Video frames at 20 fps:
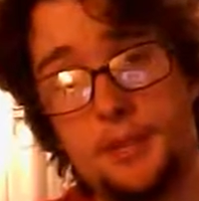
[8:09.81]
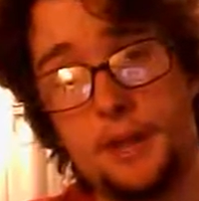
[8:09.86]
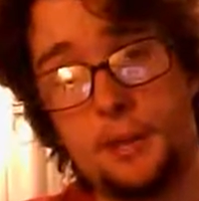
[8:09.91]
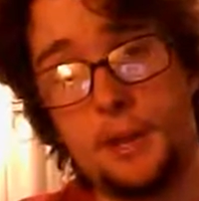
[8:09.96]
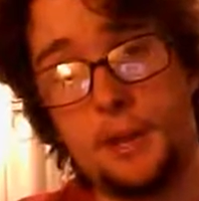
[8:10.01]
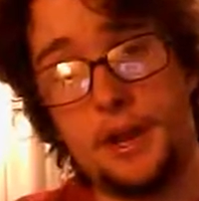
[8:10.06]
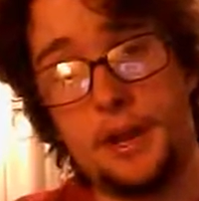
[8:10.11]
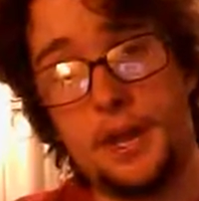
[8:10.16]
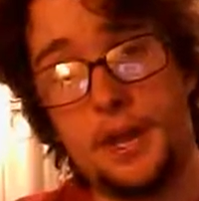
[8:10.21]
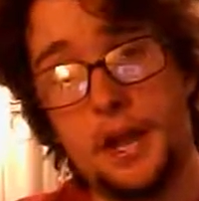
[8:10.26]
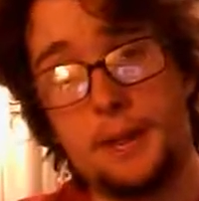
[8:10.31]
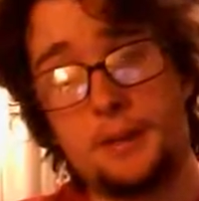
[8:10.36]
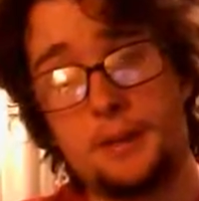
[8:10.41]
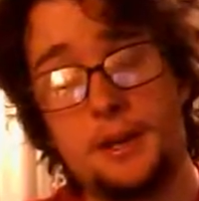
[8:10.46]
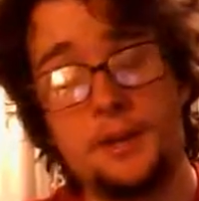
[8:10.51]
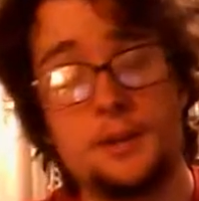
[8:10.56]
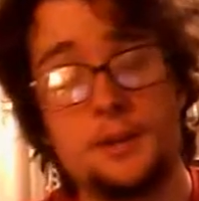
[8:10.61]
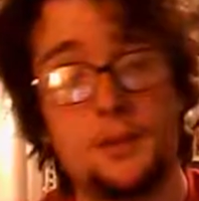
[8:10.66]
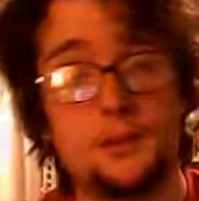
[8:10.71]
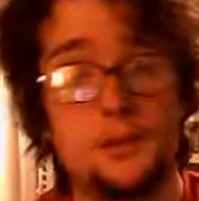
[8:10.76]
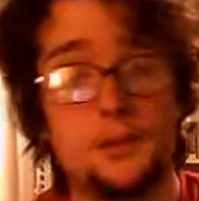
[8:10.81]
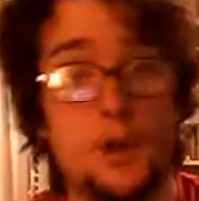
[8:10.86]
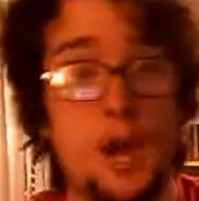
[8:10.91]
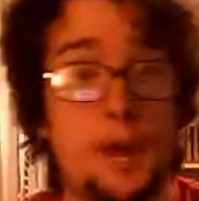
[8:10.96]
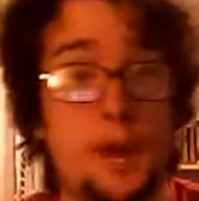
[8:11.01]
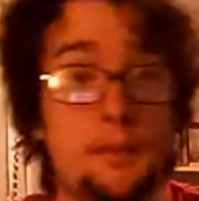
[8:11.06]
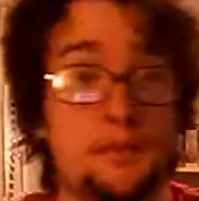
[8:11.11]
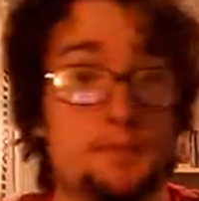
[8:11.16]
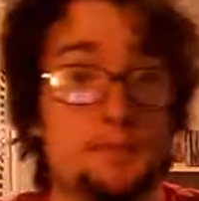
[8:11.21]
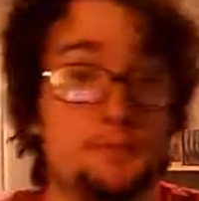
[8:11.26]
rate, comment, and
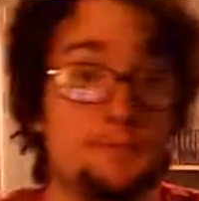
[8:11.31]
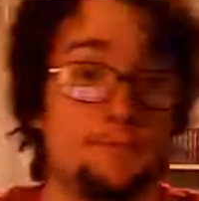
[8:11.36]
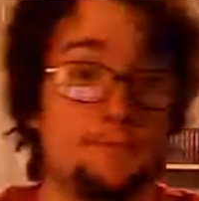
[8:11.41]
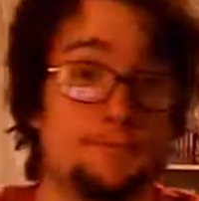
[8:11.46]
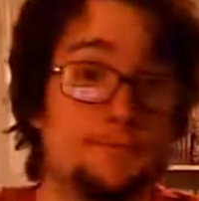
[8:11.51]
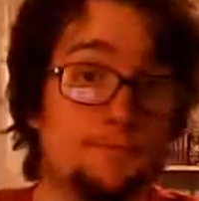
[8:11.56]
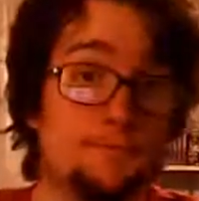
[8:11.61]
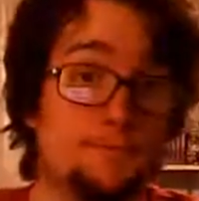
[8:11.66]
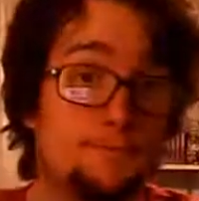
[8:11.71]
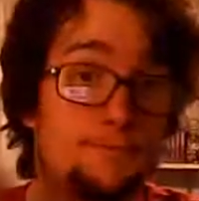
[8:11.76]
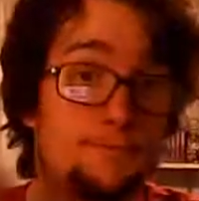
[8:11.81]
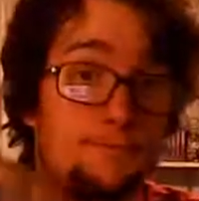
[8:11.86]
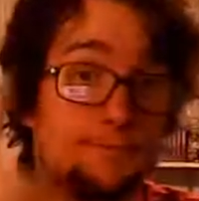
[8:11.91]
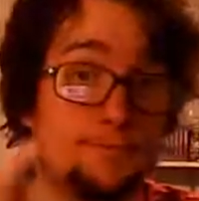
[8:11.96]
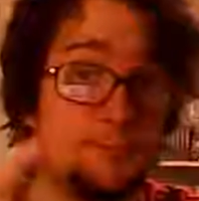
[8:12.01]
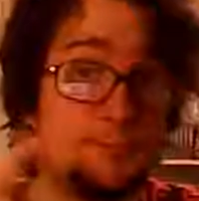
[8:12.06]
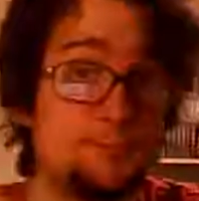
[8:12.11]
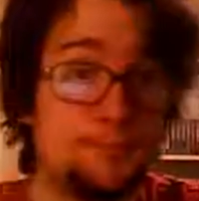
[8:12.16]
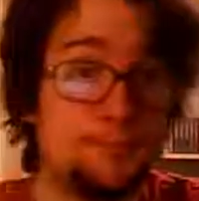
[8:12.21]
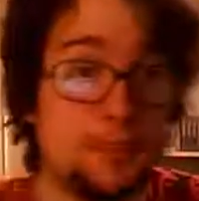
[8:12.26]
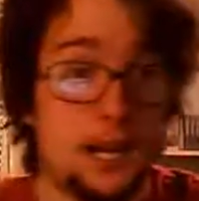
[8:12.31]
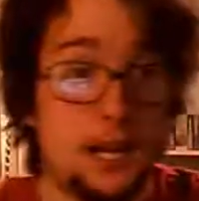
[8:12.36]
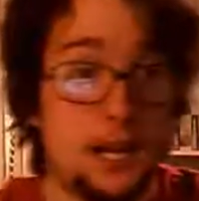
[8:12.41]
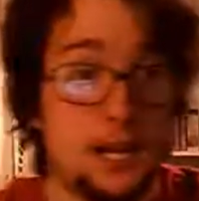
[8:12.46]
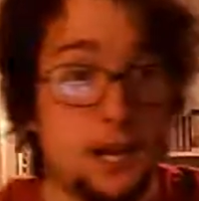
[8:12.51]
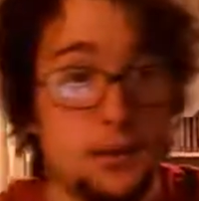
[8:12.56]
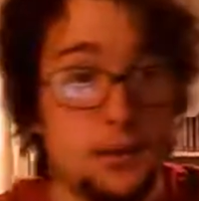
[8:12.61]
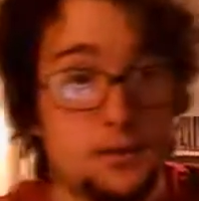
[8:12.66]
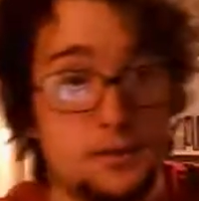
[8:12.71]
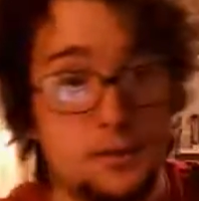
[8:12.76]
subscribe.
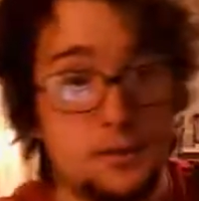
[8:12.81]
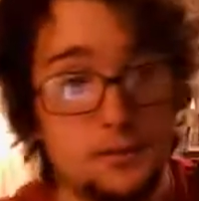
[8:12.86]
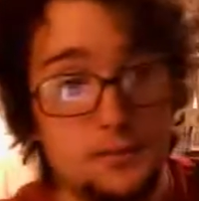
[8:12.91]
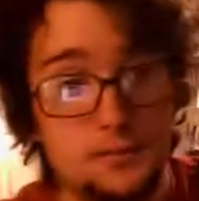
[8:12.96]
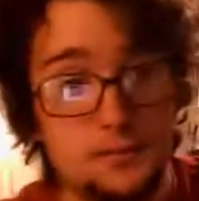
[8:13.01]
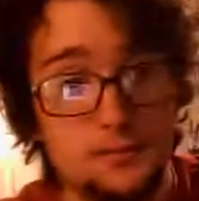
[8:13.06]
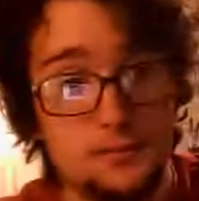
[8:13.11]
Adios.